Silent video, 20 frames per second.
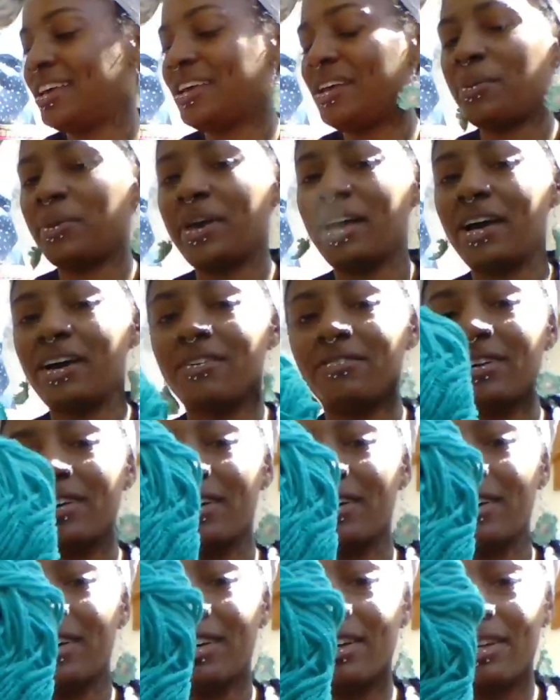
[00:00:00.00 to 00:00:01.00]
We have
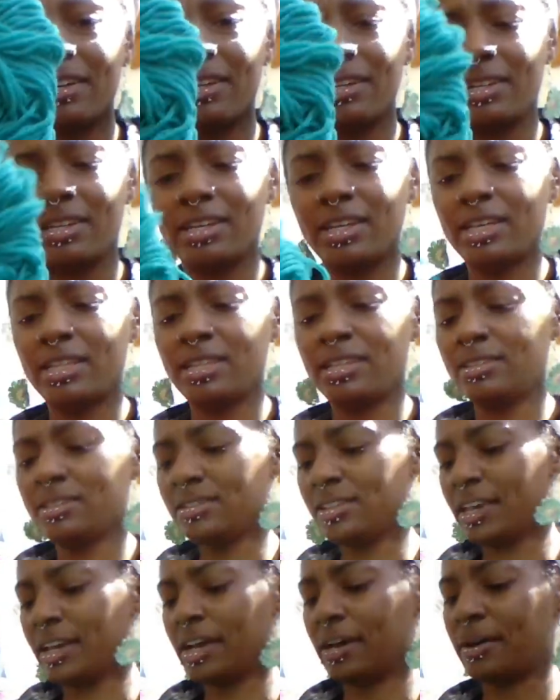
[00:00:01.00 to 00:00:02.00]
this is
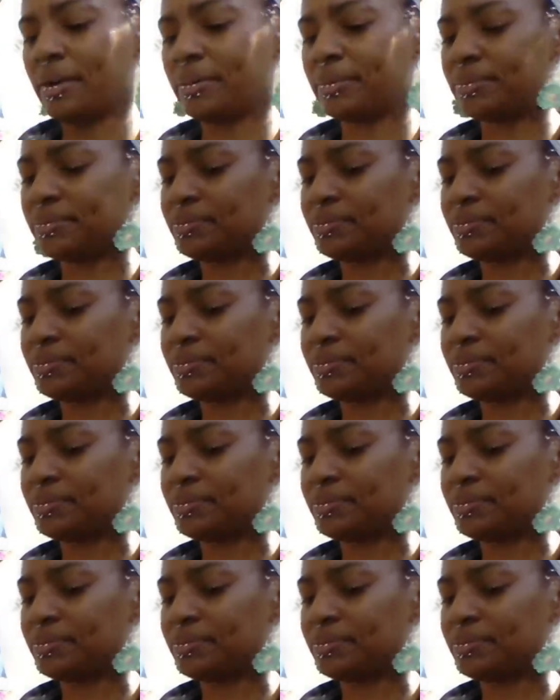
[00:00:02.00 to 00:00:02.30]
like a